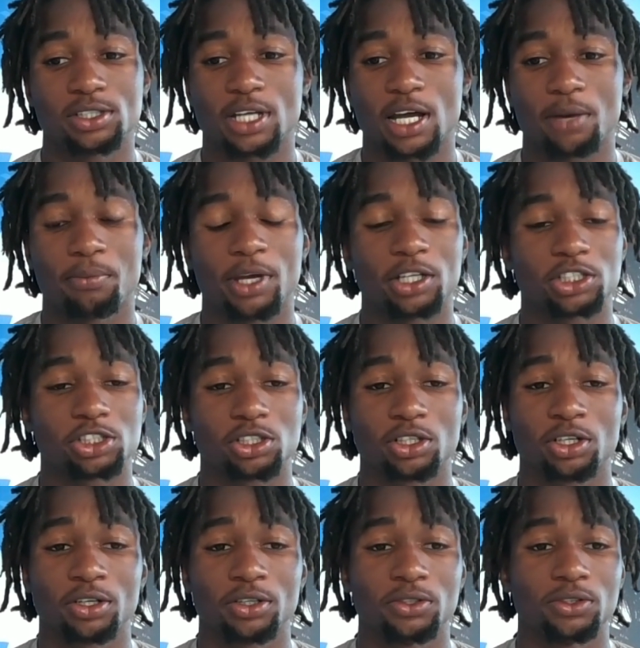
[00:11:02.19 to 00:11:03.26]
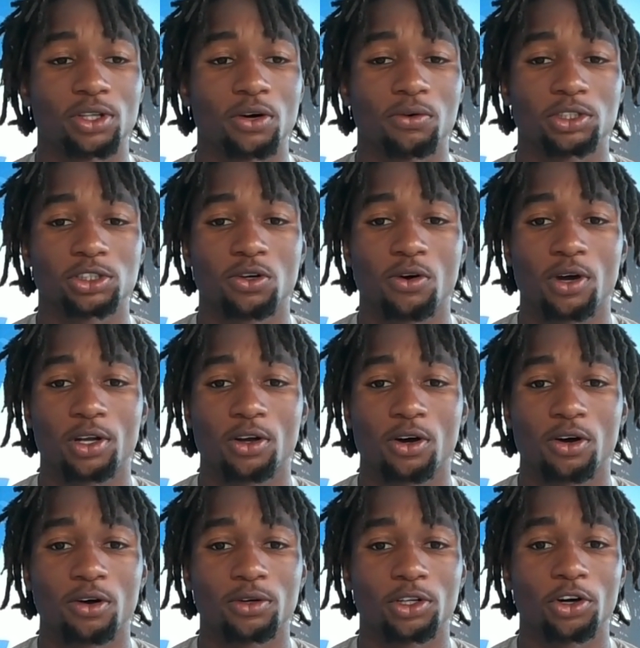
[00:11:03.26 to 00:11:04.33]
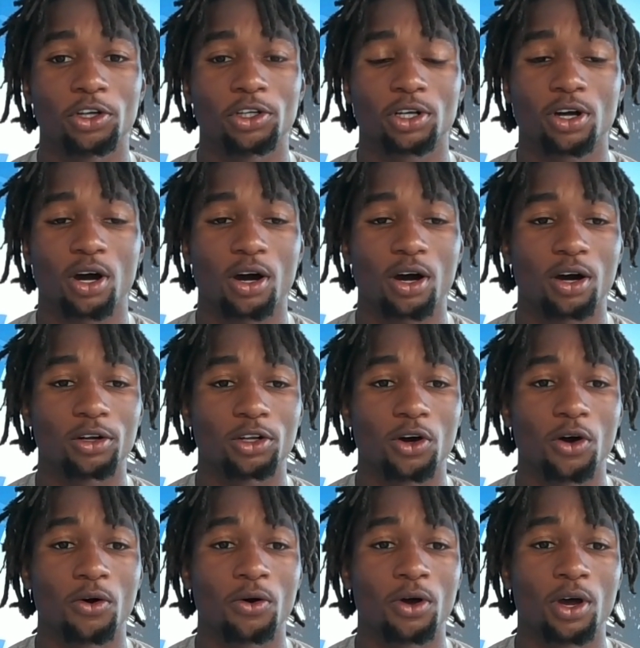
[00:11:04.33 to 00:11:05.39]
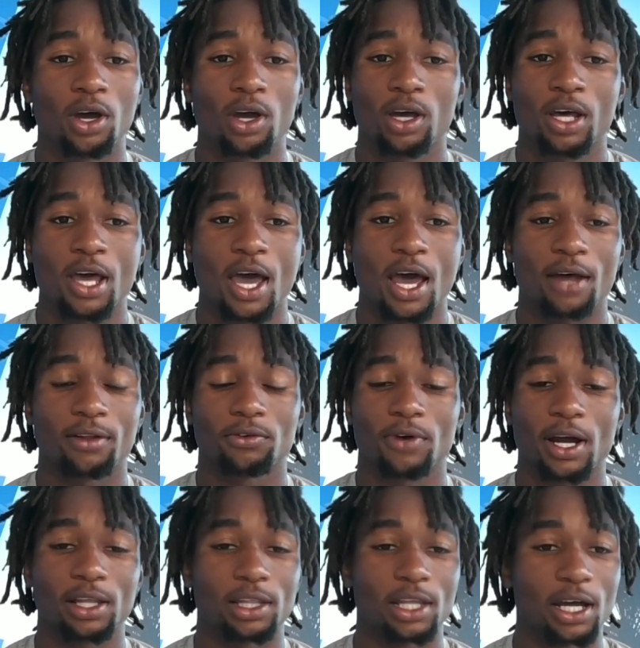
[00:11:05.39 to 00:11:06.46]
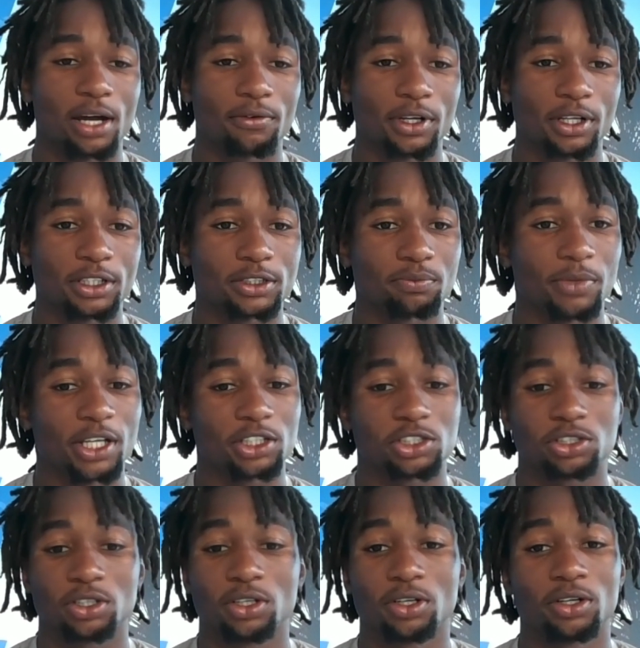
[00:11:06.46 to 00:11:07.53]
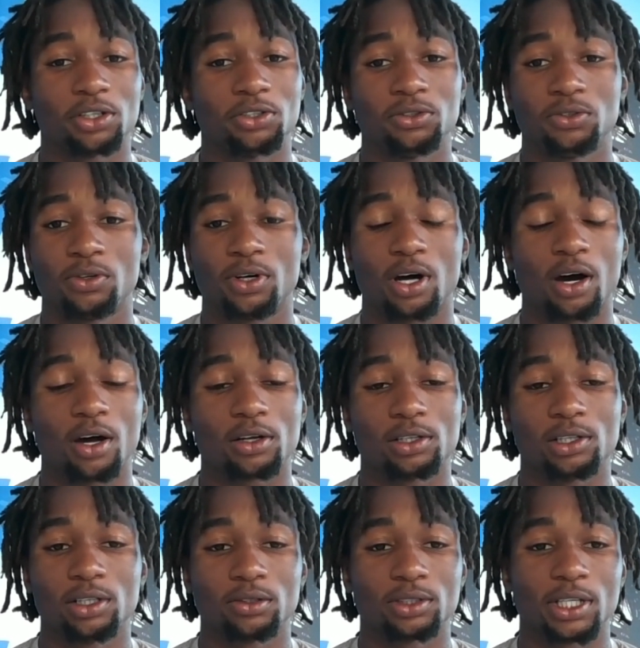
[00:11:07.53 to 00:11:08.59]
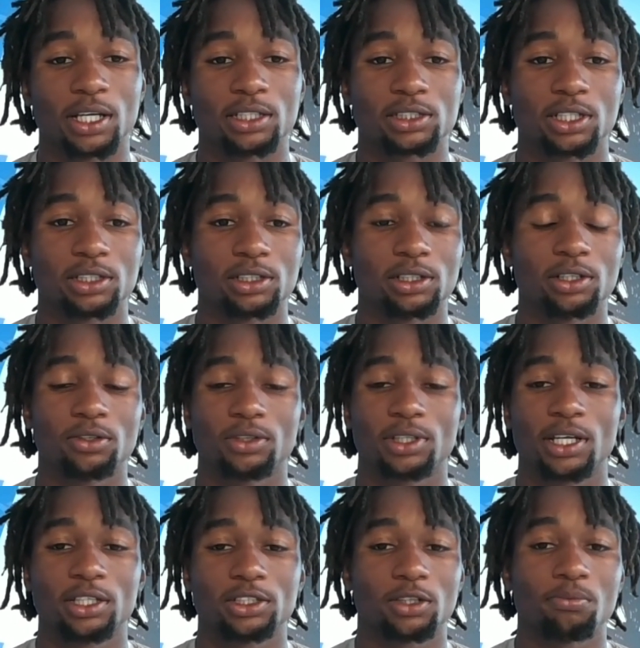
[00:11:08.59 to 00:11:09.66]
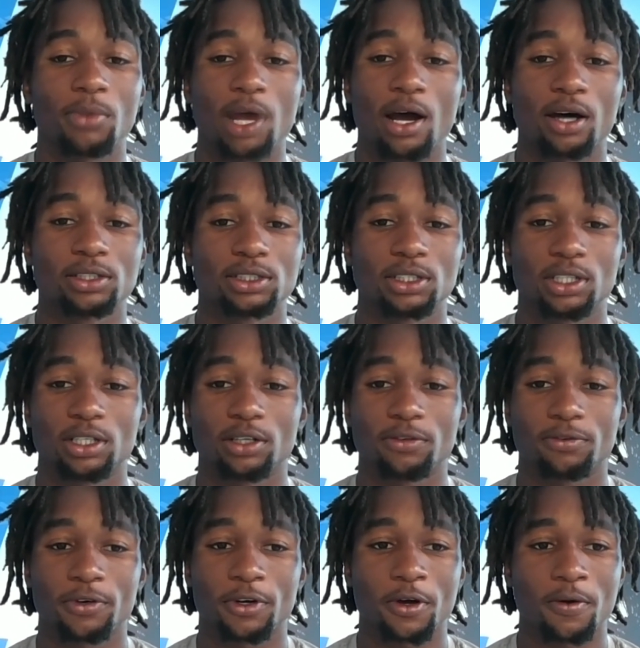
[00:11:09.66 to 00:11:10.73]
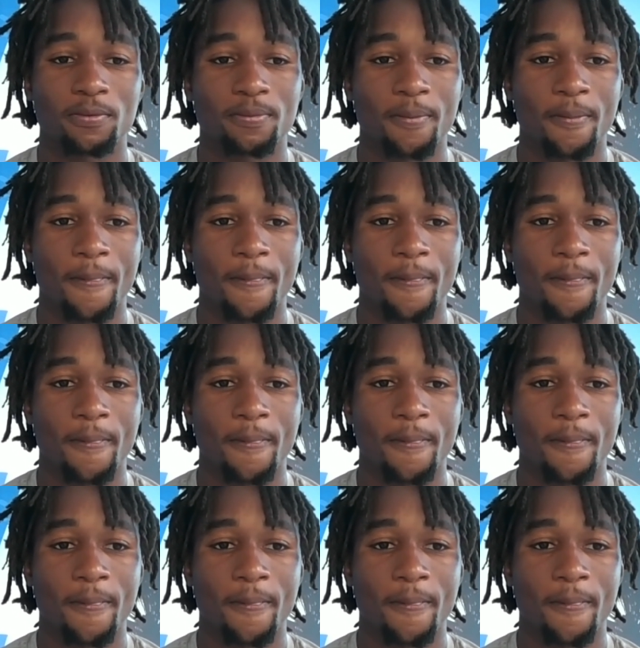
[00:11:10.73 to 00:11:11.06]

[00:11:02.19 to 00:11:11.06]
you just got to make sure you know what's going on, know your call, know have the right leverage, make sure you're doing all the little things because the little things are miles in the NFL.